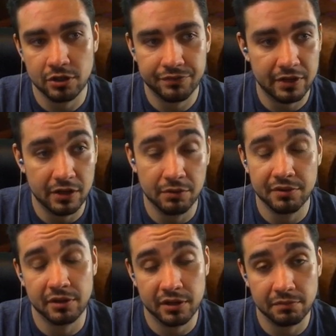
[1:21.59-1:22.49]
If they don't,
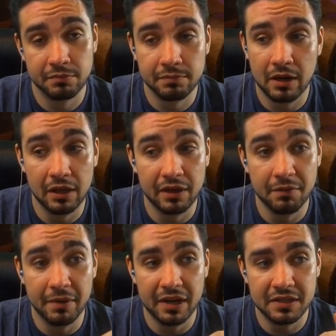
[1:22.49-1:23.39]
they're going to probably have a
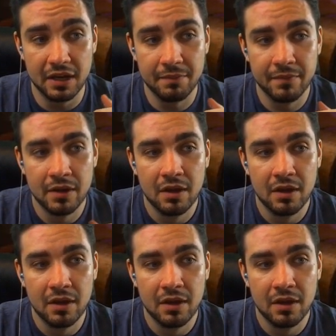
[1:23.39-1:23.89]
bad time.